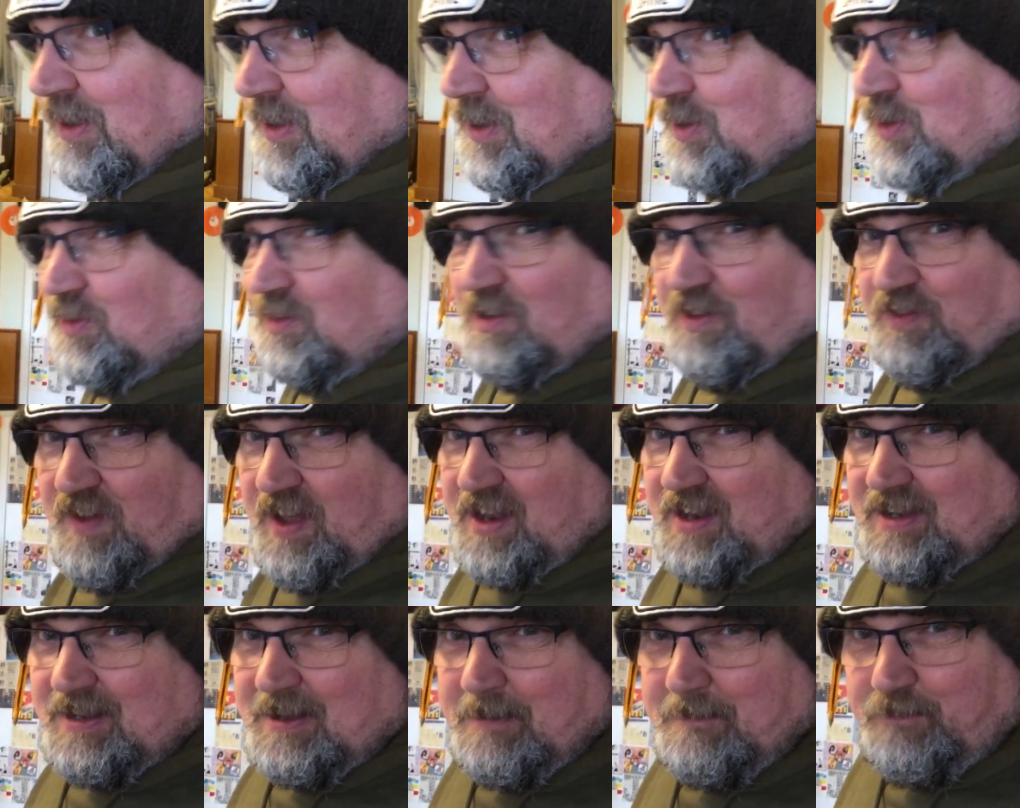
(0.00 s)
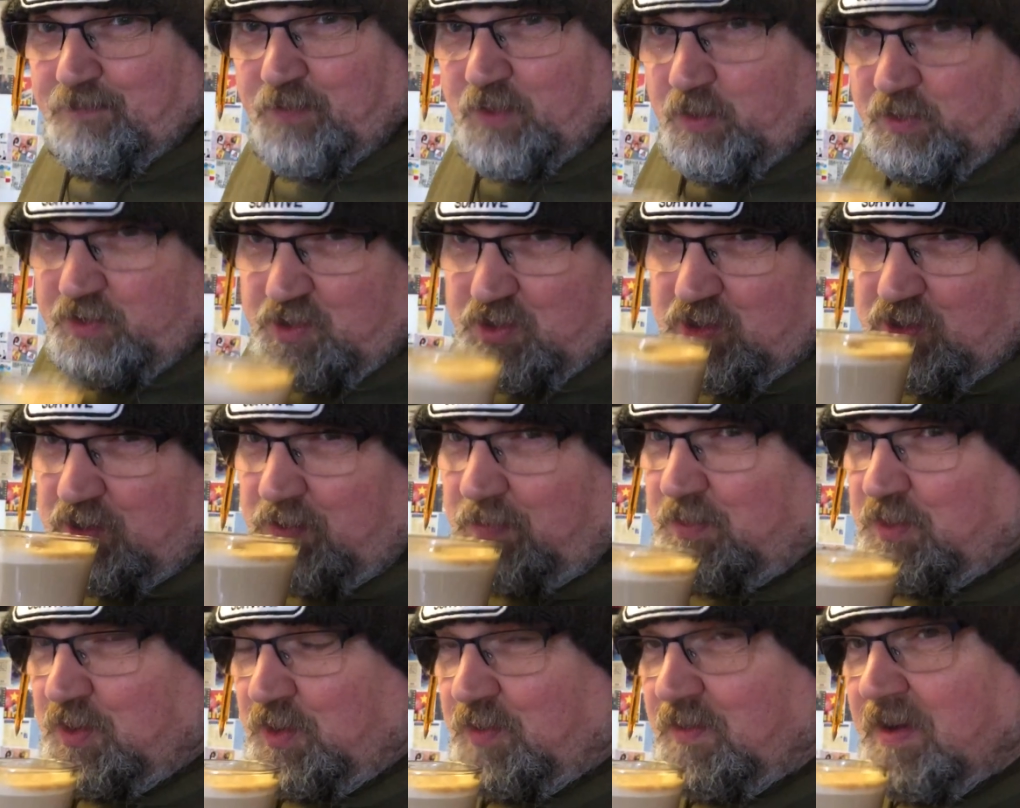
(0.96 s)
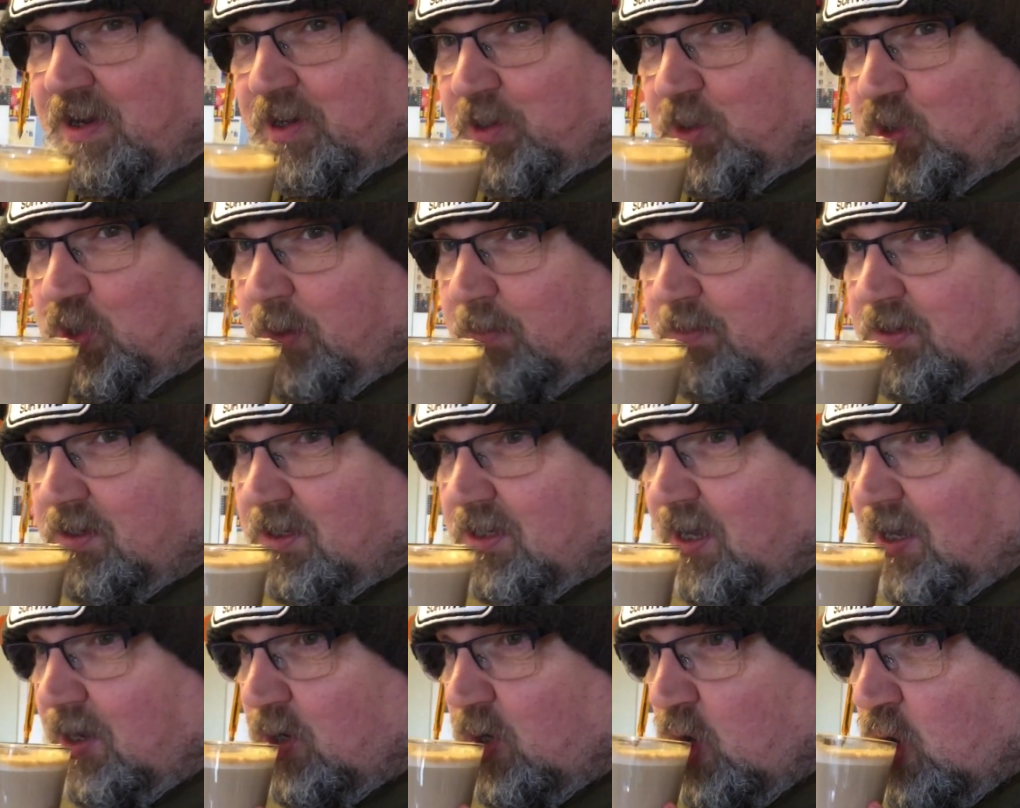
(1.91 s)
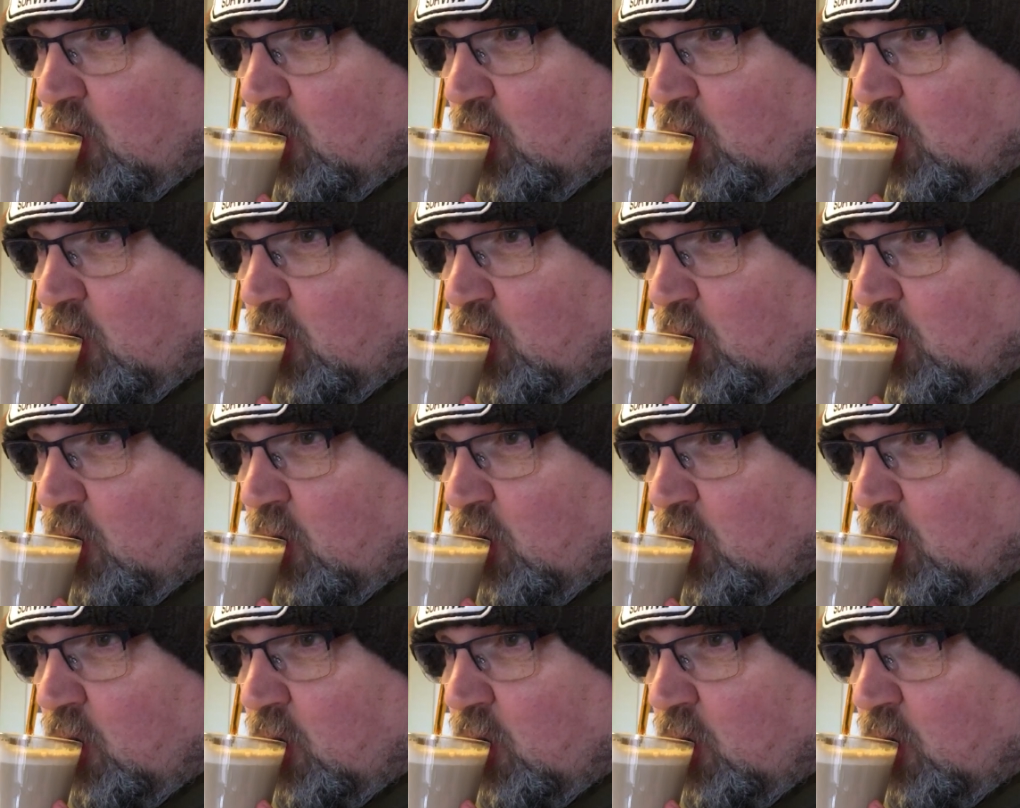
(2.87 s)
or Defend, which are some cool record shops in town.